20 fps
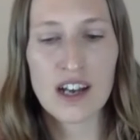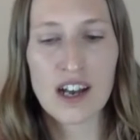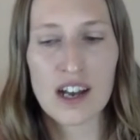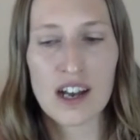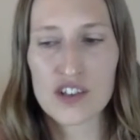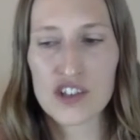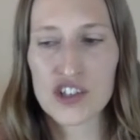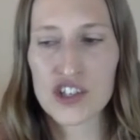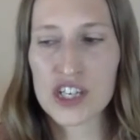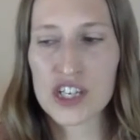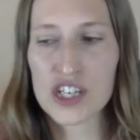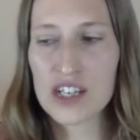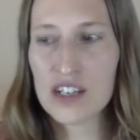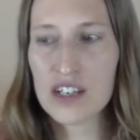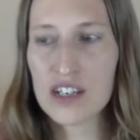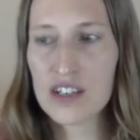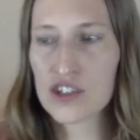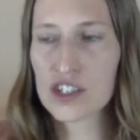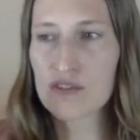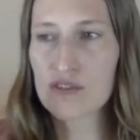She,
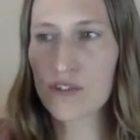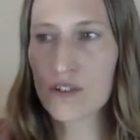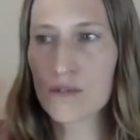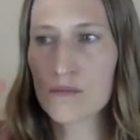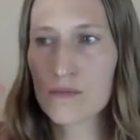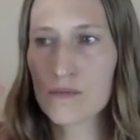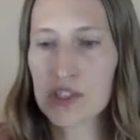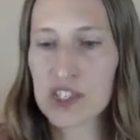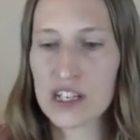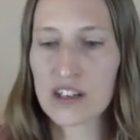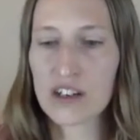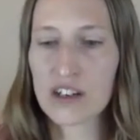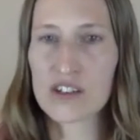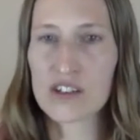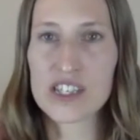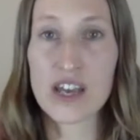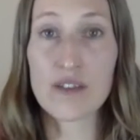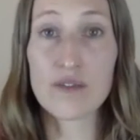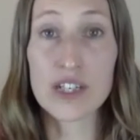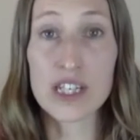just from seeing her
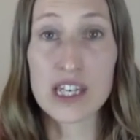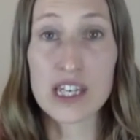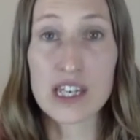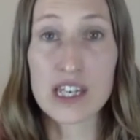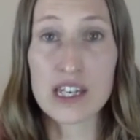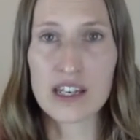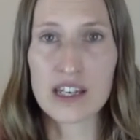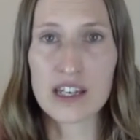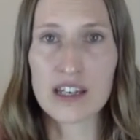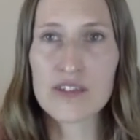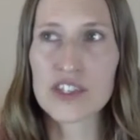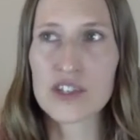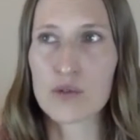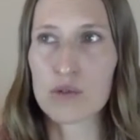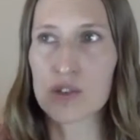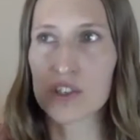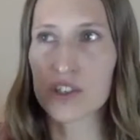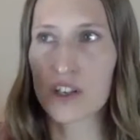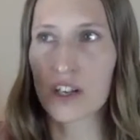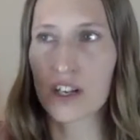7 key gifts, there
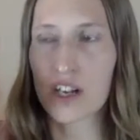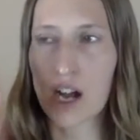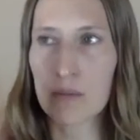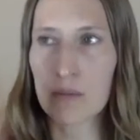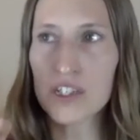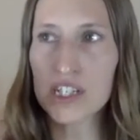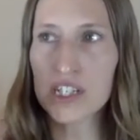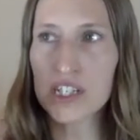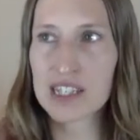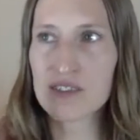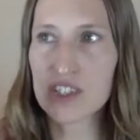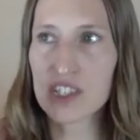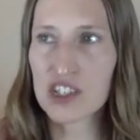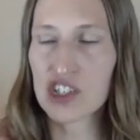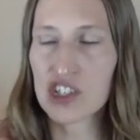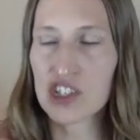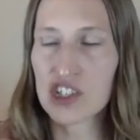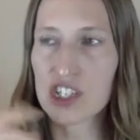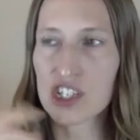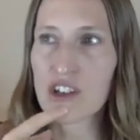was a couple of gifts that
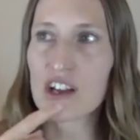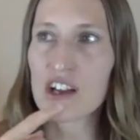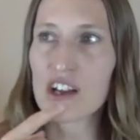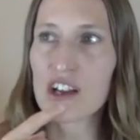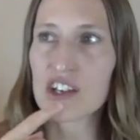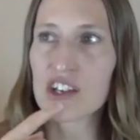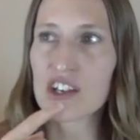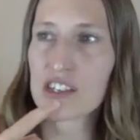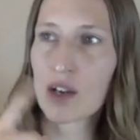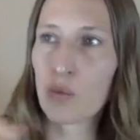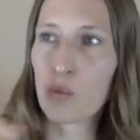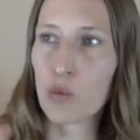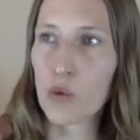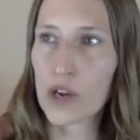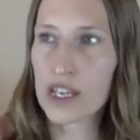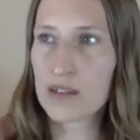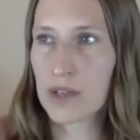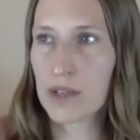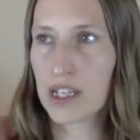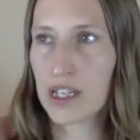she saw and she's like, wait
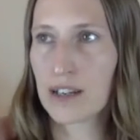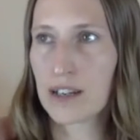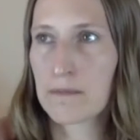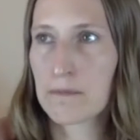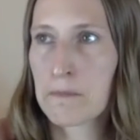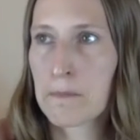a minute,